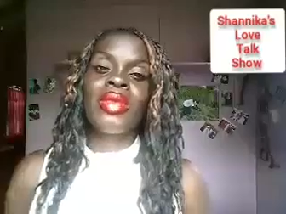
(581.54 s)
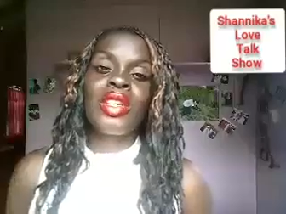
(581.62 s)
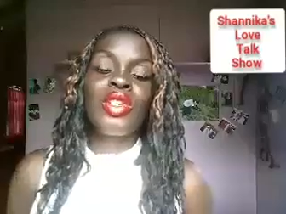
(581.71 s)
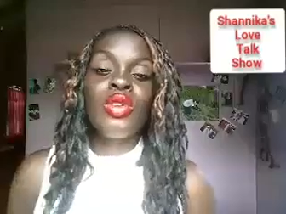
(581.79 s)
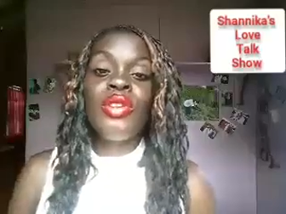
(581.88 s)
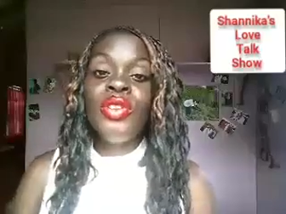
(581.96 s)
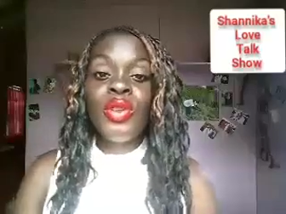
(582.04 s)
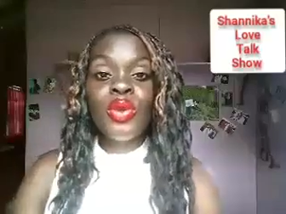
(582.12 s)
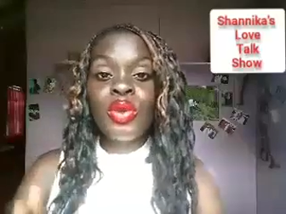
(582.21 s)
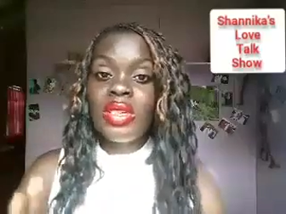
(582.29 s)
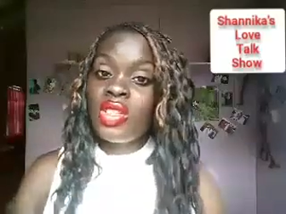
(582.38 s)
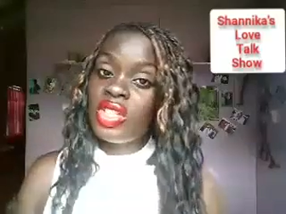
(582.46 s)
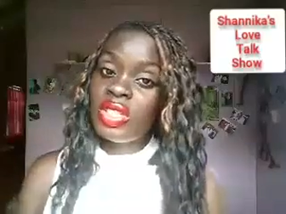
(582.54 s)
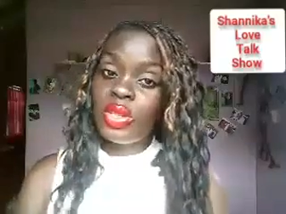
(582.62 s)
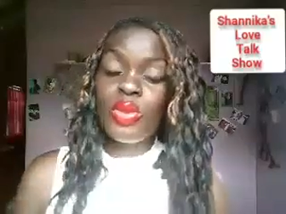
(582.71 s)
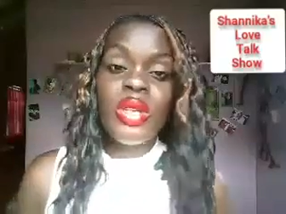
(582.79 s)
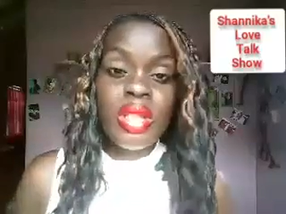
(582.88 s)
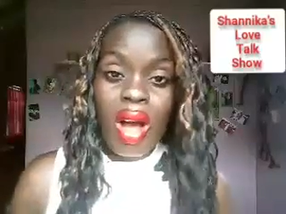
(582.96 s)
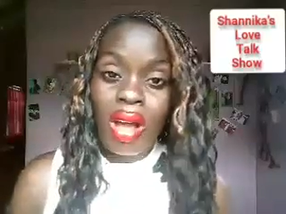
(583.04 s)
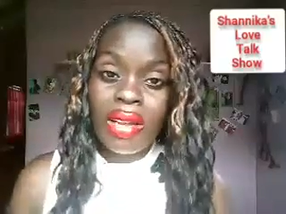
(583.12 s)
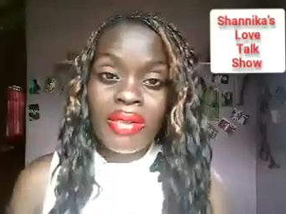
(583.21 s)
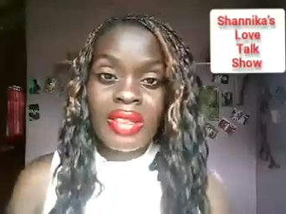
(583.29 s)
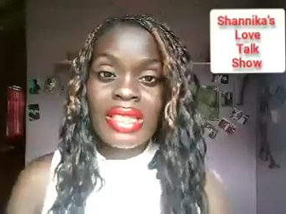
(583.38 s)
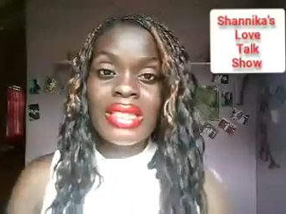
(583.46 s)
so if you notice she's doing all
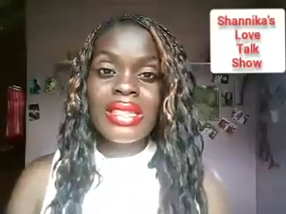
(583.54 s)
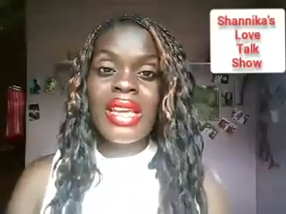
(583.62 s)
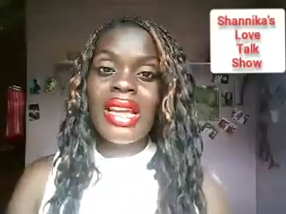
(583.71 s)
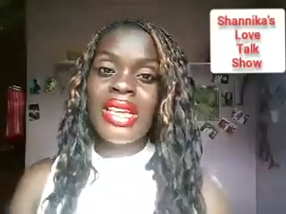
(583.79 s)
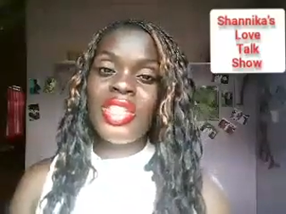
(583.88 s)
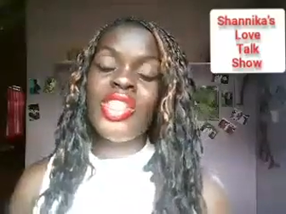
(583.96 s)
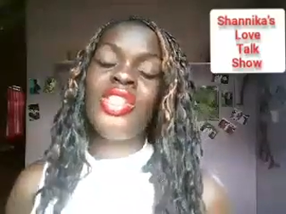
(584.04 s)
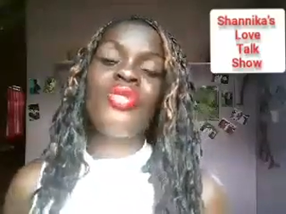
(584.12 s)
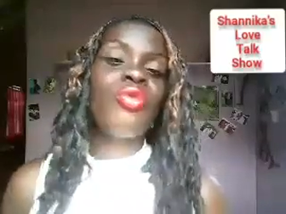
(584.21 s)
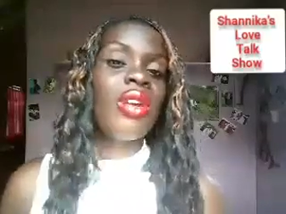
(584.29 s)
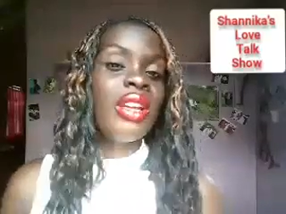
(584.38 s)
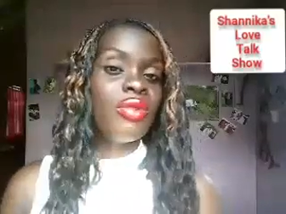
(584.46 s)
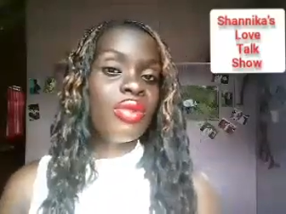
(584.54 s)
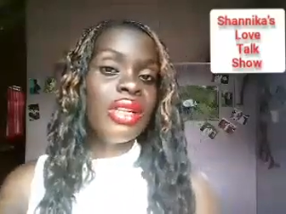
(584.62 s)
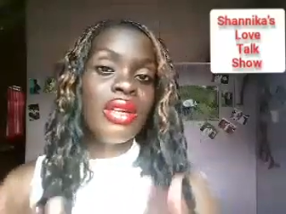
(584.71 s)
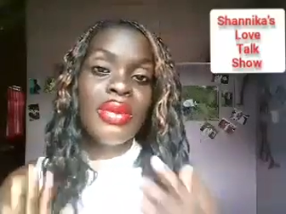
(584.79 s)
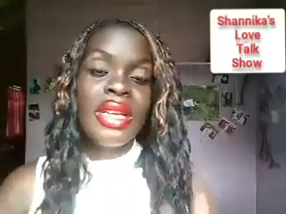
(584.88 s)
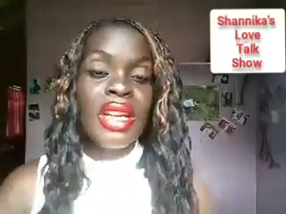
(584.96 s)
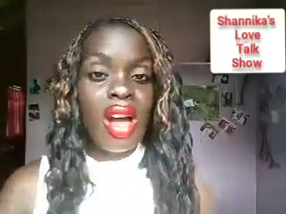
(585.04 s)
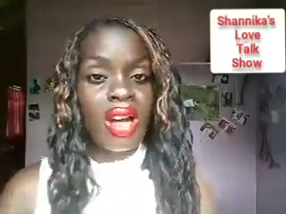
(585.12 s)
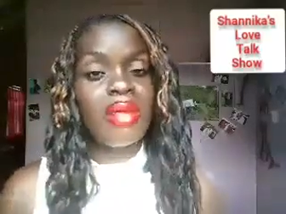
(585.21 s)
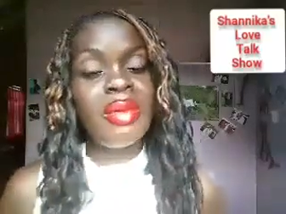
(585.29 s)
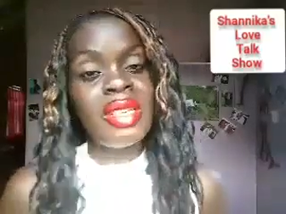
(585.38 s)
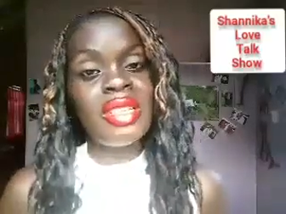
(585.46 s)
of this guys she's trying really really
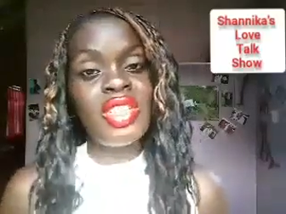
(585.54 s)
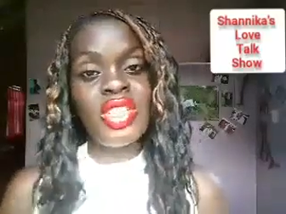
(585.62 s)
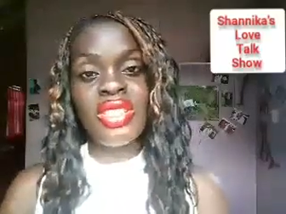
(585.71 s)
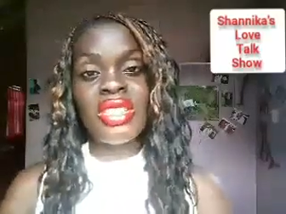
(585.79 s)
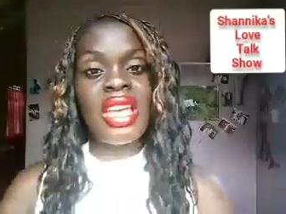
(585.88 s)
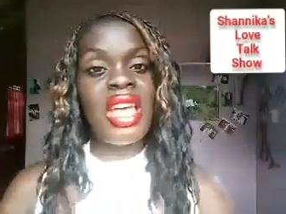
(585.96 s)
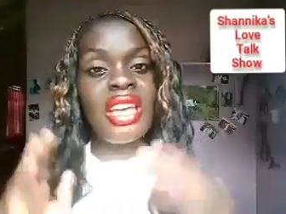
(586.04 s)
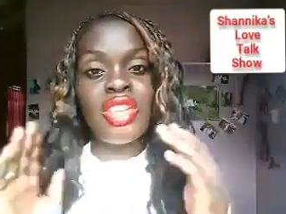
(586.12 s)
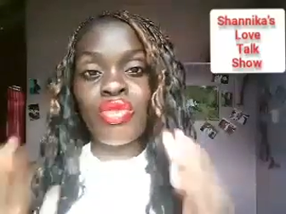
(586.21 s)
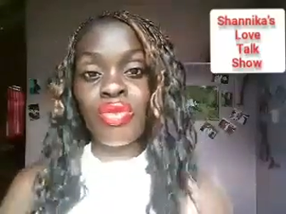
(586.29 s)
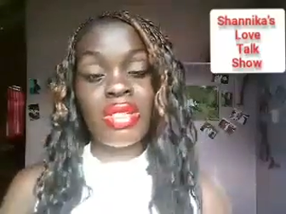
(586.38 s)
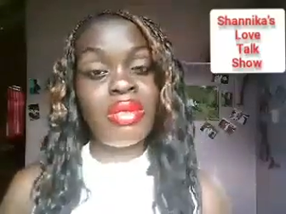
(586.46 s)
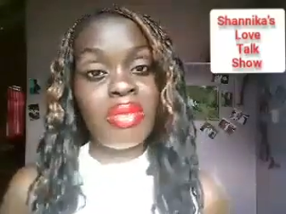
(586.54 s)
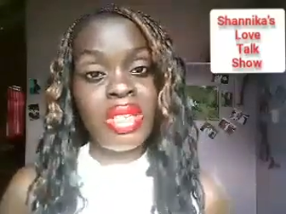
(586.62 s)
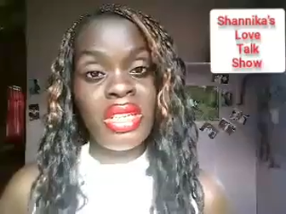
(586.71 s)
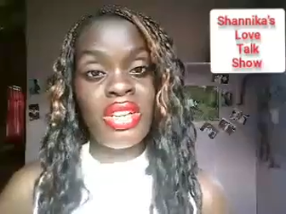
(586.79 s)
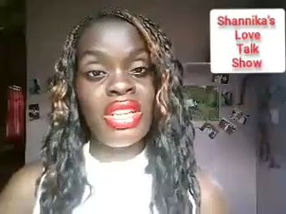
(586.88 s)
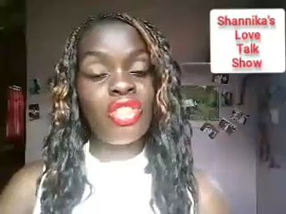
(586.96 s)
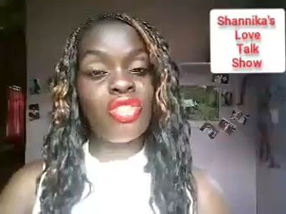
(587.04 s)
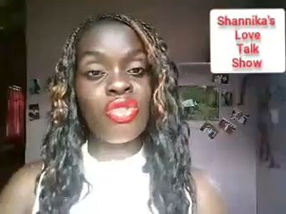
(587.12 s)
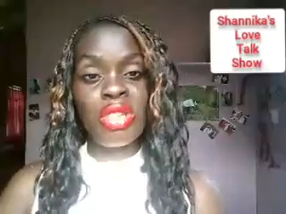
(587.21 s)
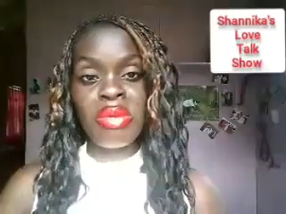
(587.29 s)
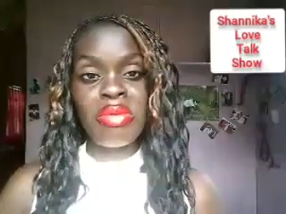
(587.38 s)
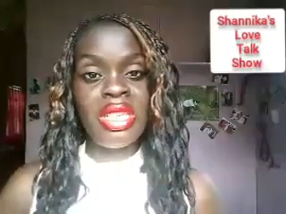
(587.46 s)
hard because she's extremely
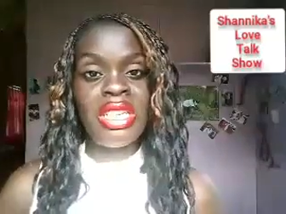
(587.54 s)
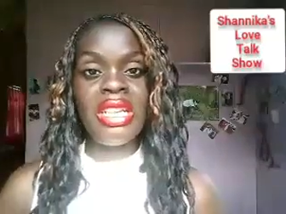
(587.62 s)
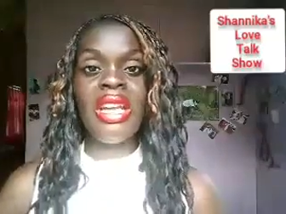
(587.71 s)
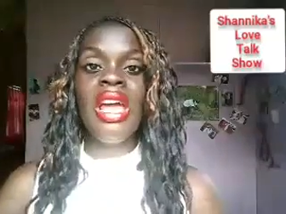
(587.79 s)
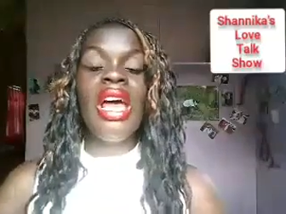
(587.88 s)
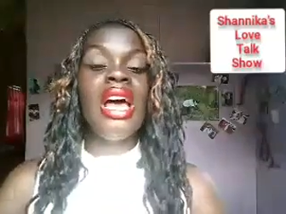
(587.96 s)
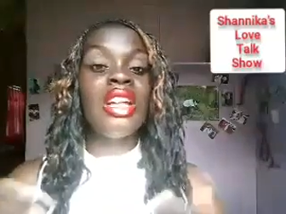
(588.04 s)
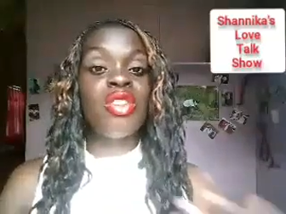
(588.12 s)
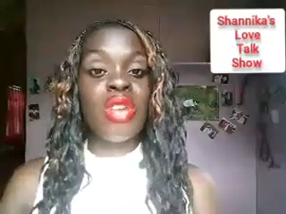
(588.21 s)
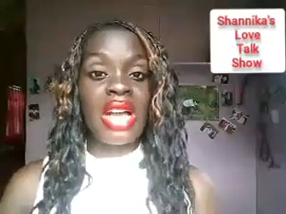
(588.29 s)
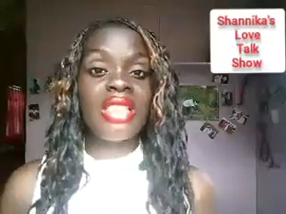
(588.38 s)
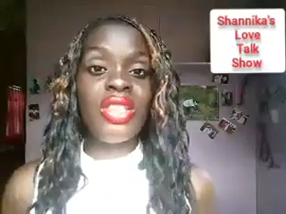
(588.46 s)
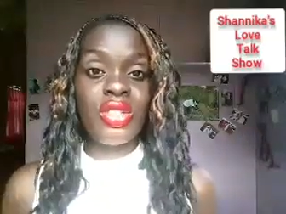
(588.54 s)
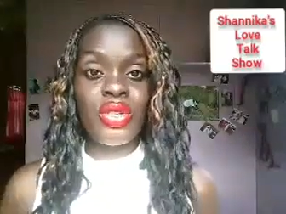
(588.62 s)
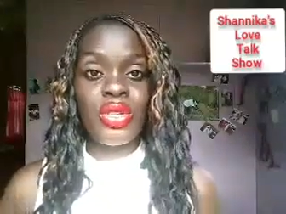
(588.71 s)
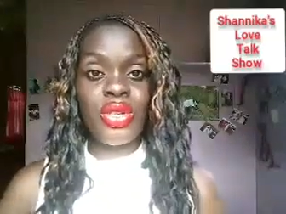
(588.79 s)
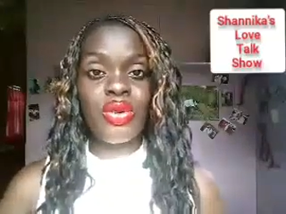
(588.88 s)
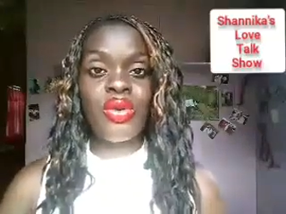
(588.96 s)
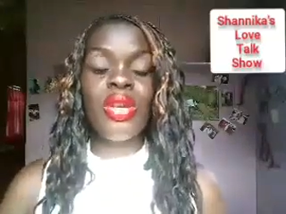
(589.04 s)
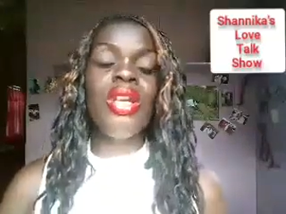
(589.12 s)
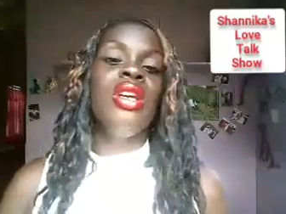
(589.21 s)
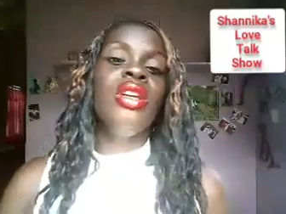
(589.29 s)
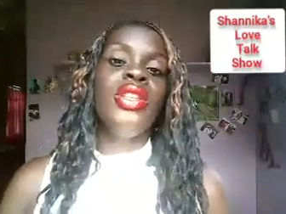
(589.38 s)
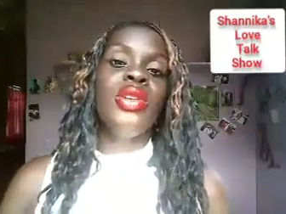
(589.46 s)
extremely attracted to you
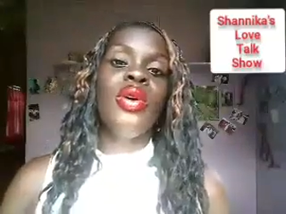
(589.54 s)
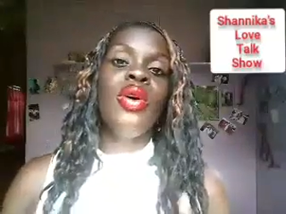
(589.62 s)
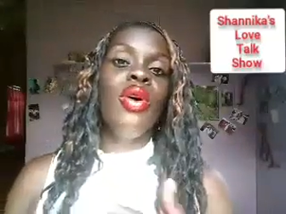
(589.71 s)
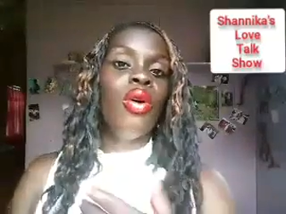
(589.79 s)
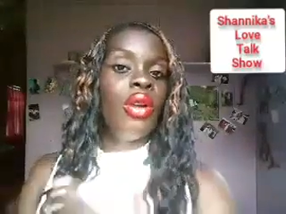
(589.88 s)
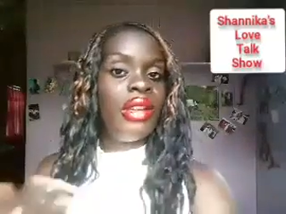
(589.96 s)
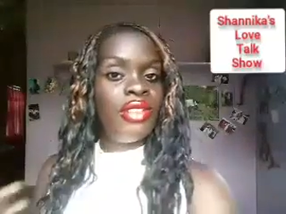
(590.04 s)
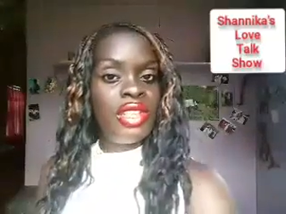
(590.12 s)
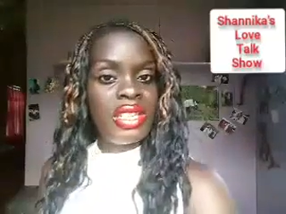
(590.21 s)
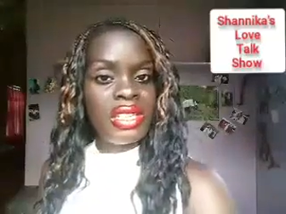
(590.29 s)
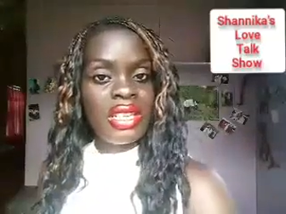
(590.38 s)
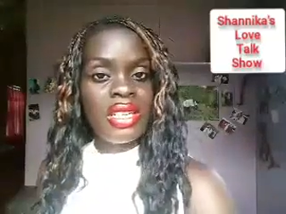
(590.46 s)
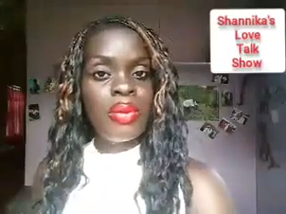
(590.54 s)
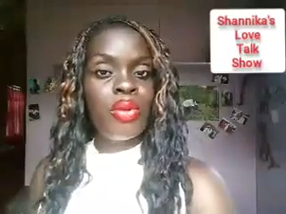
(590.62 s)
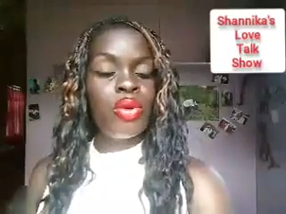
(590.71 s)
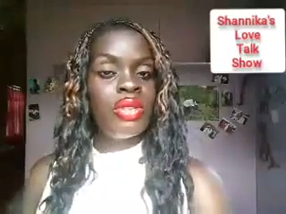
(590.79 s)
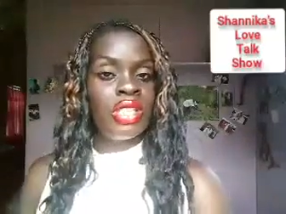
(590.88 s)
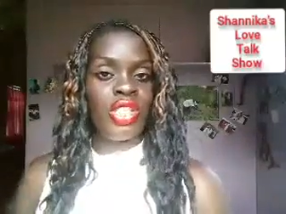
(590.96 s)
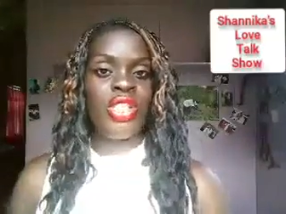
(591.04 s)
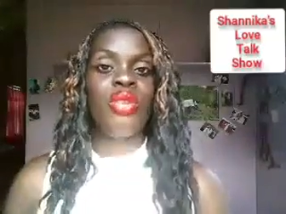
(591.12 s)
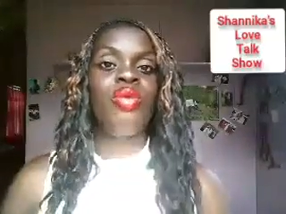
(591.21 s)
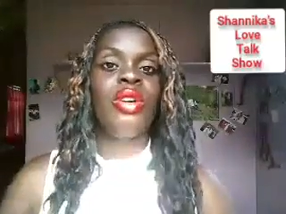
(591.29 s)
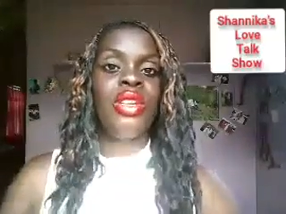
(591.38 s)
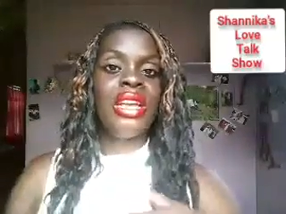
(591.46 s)
so if she's in a
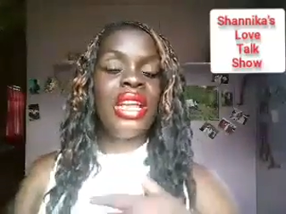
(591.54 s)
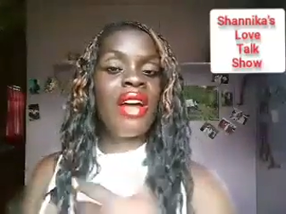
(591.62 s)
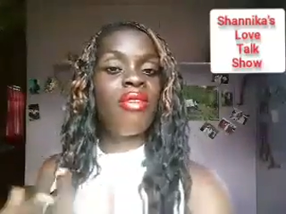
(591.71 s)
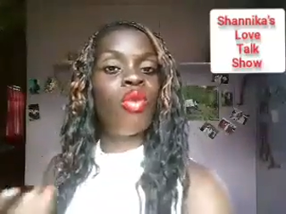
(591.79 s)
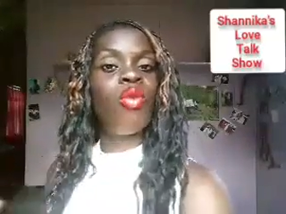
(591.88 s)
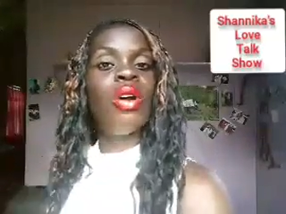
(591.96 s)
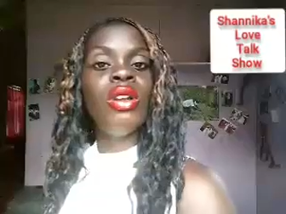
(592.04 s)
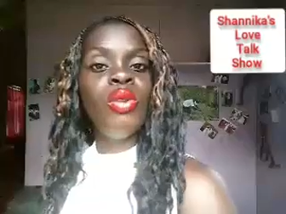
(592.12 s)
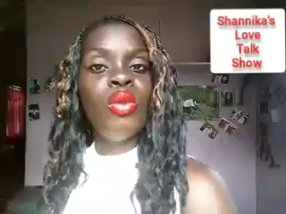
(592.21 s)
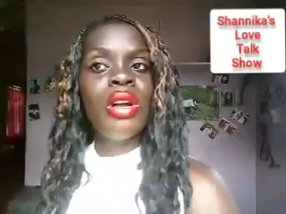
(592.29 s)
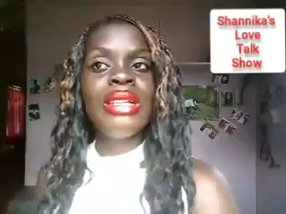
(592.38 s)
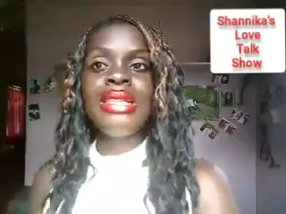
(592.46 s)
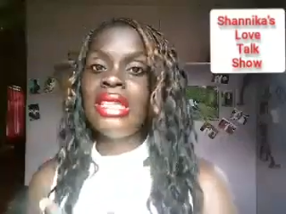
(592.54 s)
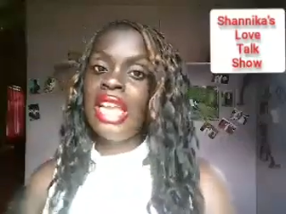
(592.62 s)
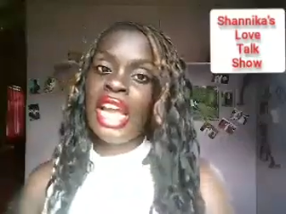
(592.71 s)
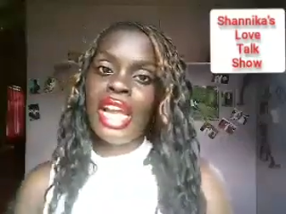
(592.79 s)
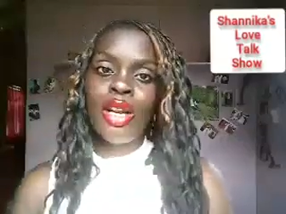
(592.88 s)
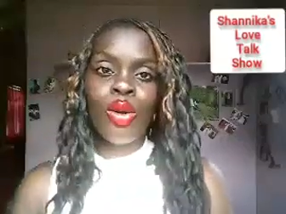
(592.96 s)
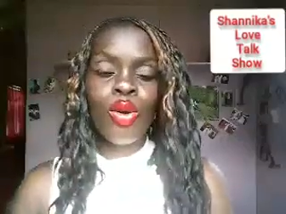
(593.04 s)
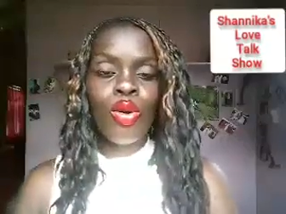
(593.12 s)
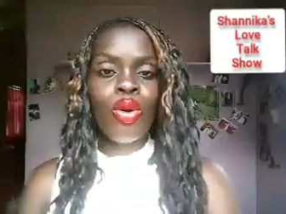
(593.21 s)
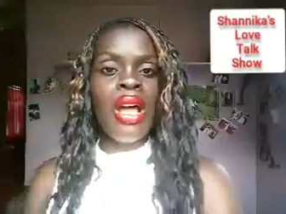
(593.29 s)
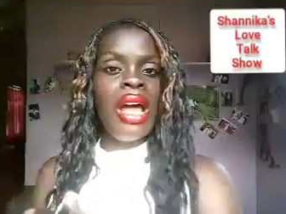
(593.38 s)
position where you can have a one-on-one say hello